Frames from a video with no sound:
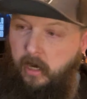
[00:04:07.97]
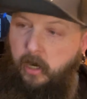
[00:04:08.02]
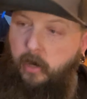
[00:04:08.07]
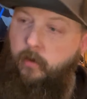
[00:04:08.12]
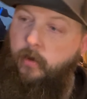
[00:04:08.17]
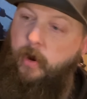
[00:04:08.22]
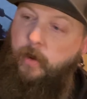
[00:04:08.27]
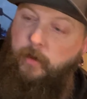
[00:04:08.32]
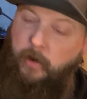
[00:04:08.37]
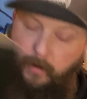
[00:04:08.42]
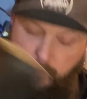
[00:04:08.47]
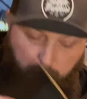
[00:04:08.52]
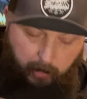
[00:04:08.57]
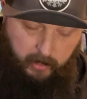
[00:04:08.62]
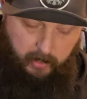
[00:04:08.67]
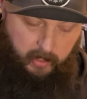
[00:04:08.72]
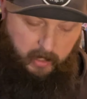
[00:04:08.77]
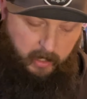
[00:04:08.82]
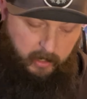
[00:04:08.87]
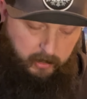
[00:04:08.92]
don't know where I'm going to
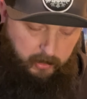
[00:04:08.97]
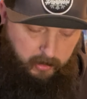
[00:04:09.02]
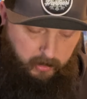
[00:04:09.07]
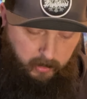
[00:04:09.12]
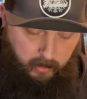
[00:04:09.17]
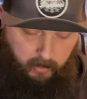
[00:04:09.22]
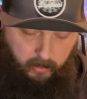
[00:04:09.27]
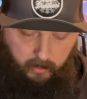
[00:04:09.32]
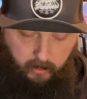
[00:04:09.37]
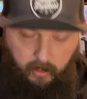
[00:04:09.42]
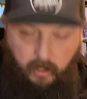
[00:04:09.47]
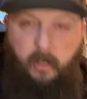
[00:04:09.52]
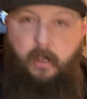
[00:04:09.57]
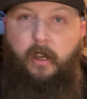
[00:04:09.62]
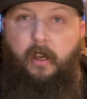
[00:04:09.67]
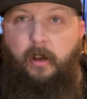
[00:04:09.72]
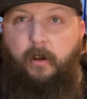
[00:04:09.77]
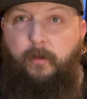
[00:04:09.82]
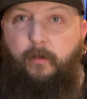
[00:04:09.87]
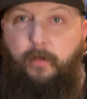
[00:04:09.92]
put this,
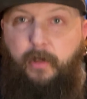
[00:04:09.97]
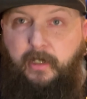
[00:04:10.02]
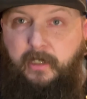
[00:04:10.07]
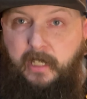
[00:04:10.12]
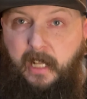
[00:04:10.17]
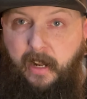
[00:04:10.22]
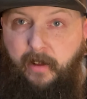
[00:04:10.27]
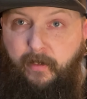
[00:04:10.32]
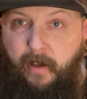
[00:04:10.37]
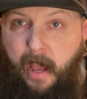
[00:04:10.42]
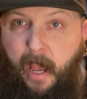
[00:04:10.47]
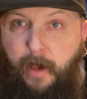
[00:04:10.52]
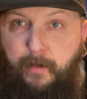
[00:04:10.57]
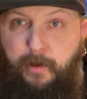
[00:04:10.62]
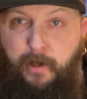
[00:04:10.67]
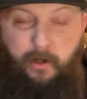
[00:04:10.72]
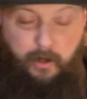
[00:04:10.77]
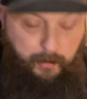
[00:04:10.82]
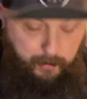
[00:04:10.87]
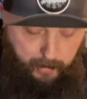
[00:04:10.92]
but it's going to have a happy
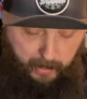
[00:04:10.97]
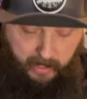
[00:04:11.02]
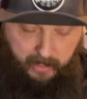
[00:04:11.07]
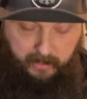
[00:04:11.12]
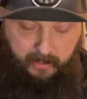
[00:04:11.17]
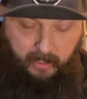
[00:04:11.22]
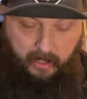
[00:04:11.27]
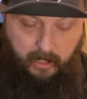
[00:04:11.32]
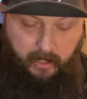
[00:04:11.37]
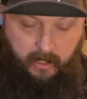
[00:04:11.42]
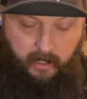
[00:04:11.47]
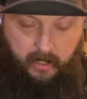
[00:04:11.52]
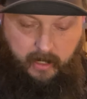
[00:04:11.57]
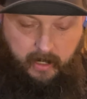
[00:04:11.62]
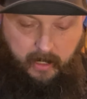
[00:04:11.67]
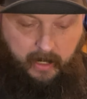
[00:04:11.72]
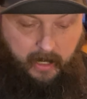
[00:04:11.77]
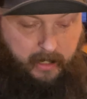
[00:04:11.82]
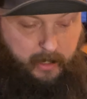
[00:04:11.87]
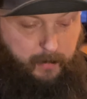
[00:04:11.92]
little place here
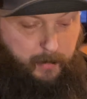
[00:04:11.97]
at the